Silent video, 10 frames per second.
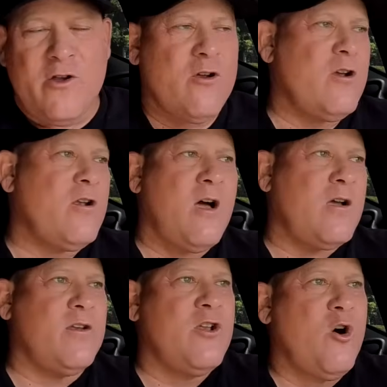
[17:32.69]
You're
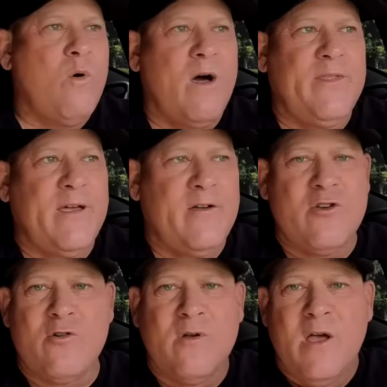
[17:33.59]
not going to know what in the hell
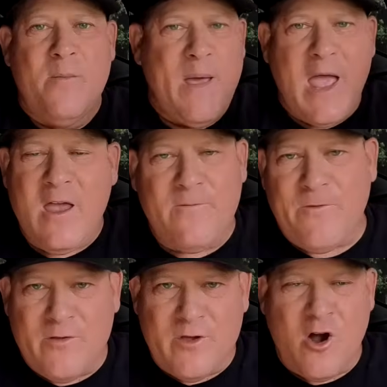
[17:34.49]
you're paying
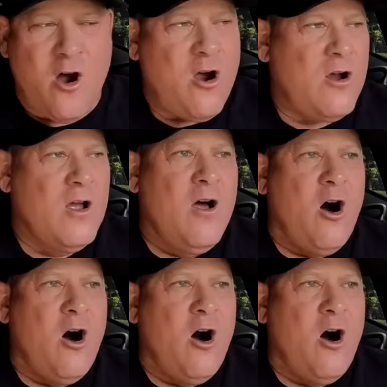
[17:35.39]
for the car.